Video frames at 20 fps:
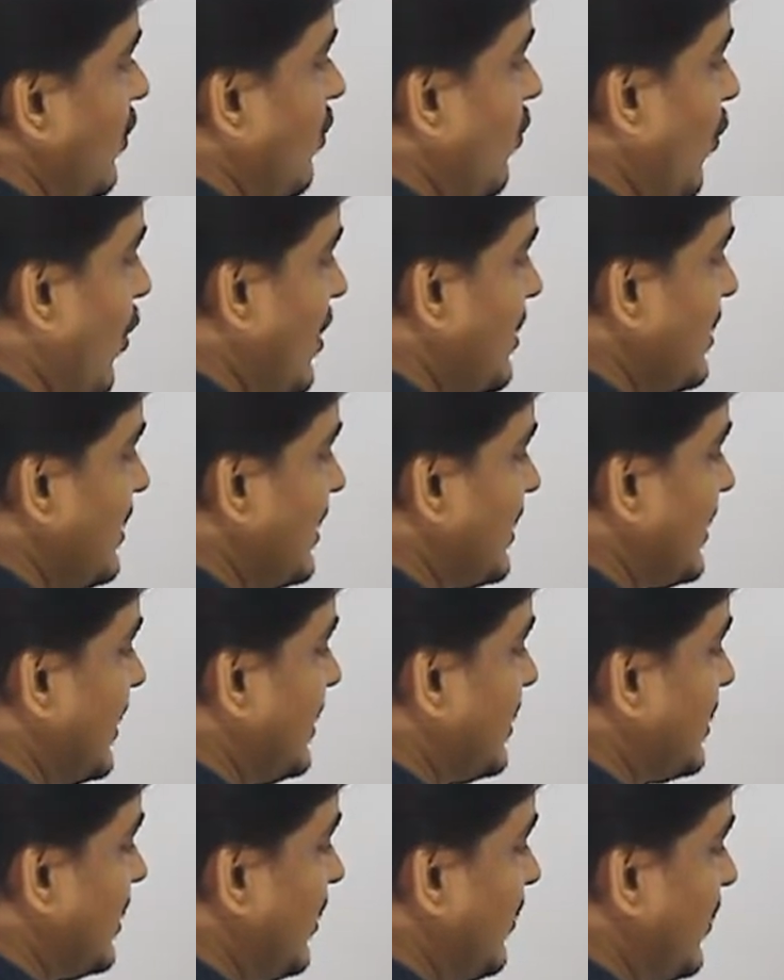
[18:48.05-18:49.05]
what is the
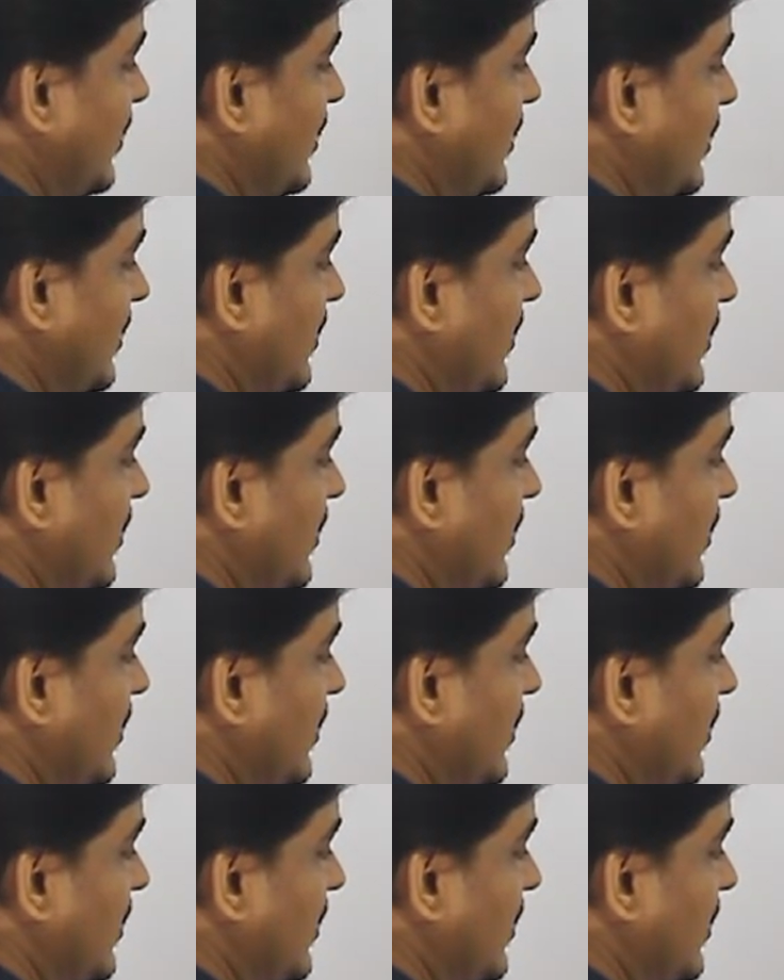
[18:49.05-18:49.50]
distance covered?